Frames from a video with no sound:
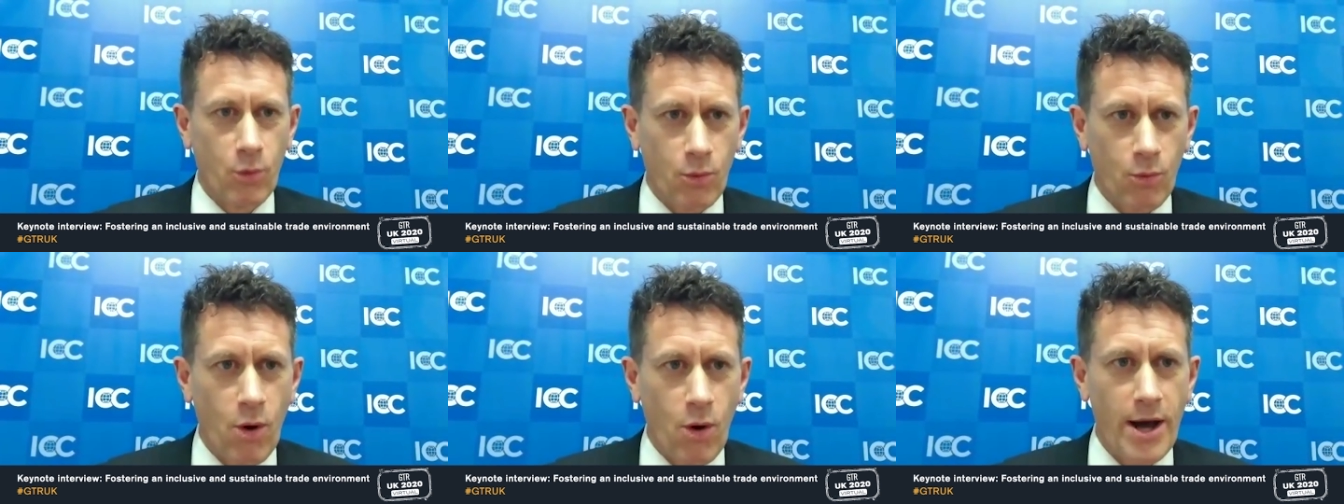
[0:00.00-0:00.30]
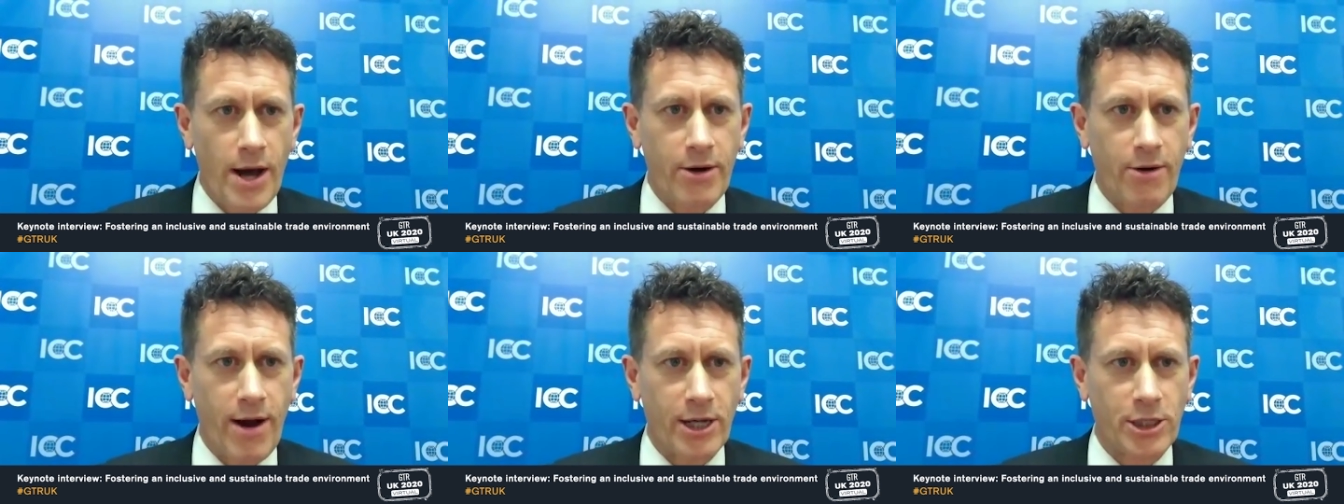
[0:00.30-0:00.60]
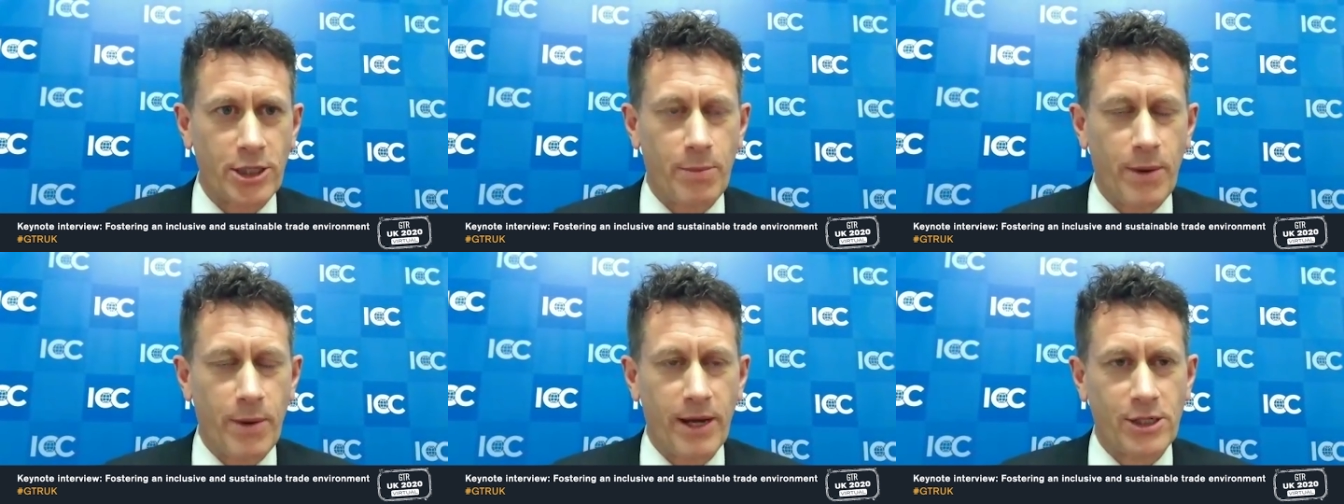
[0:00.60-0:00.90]
wider
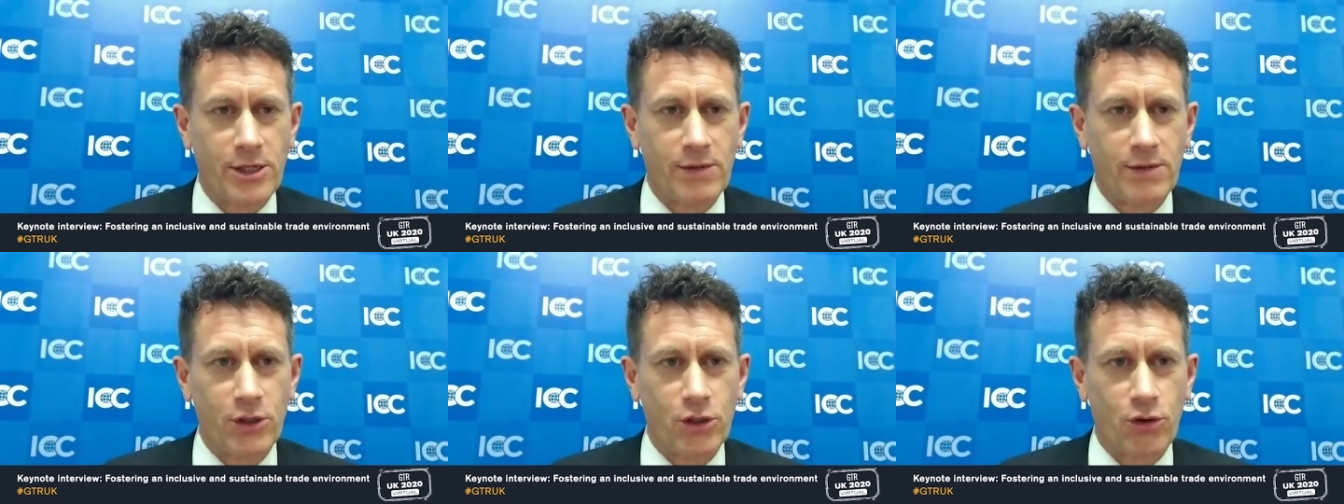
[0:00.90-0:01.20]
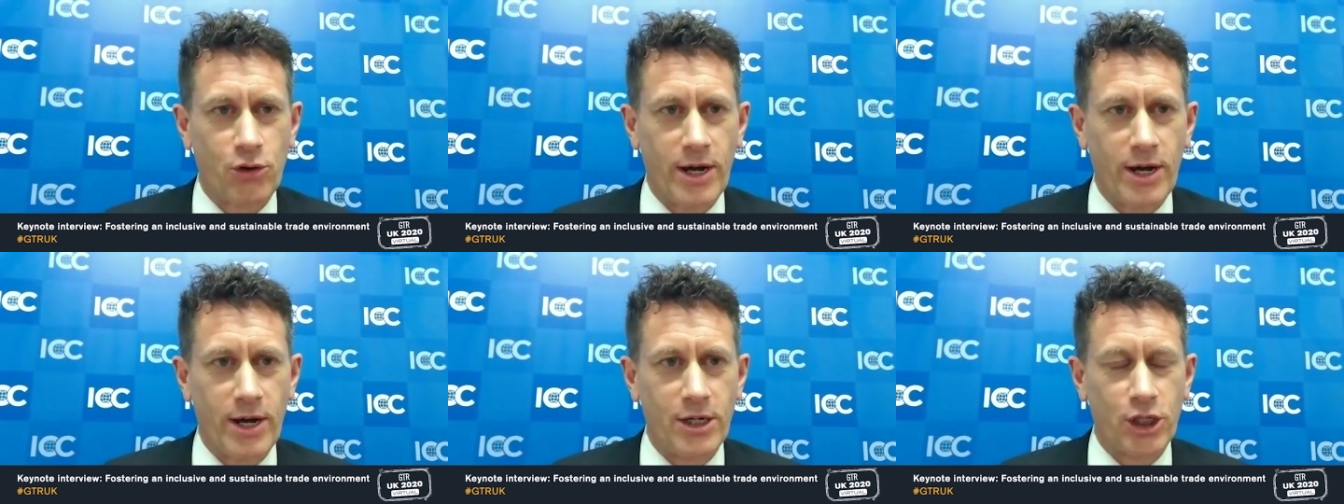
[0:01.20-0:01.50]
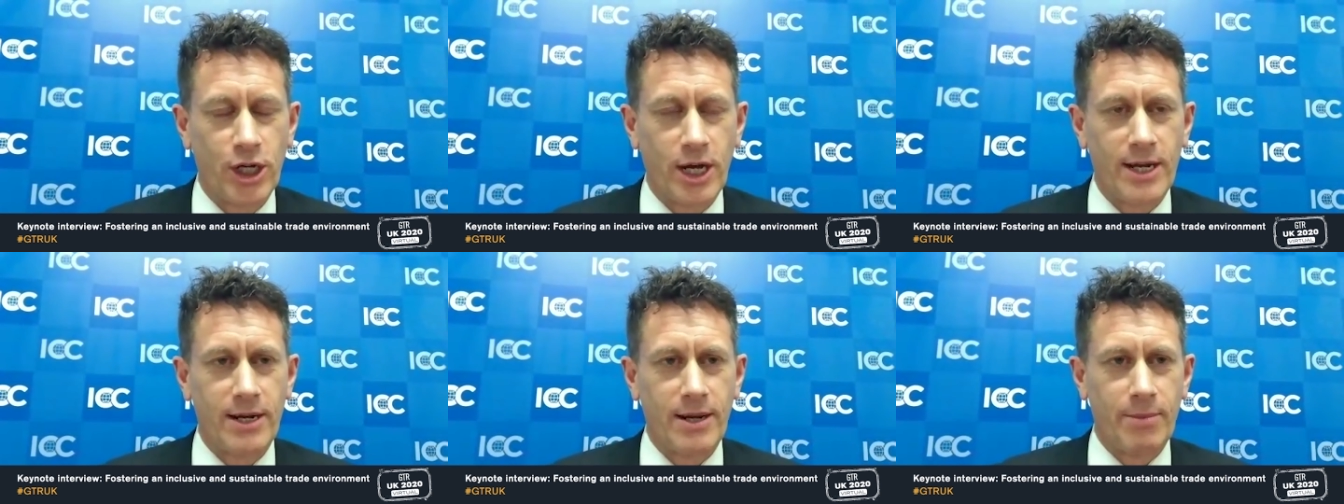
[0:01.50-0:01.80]
aspects of the trade
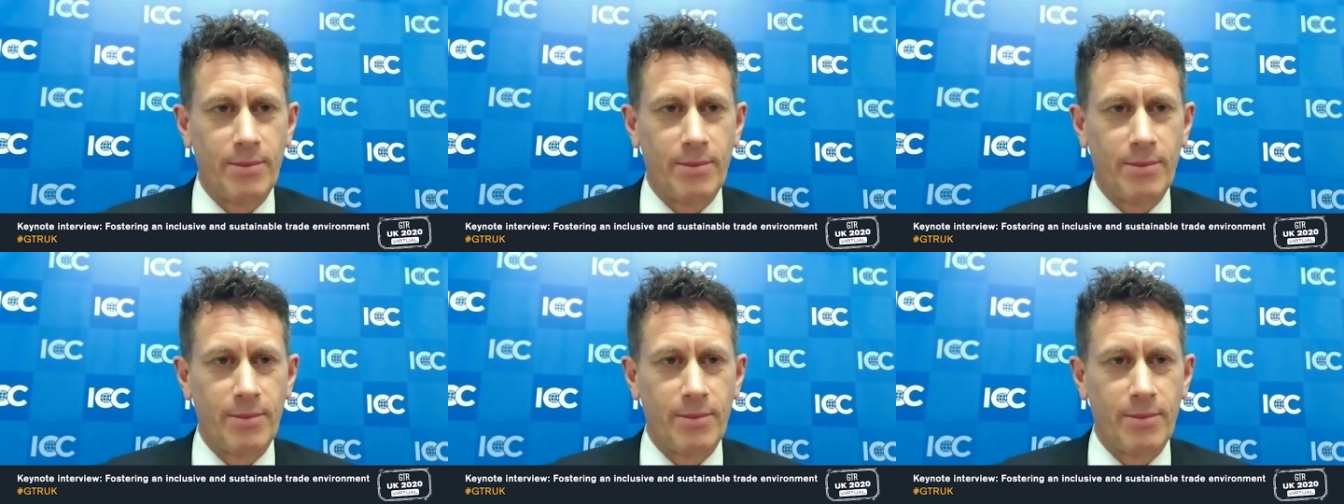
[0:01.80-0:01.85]
agenda.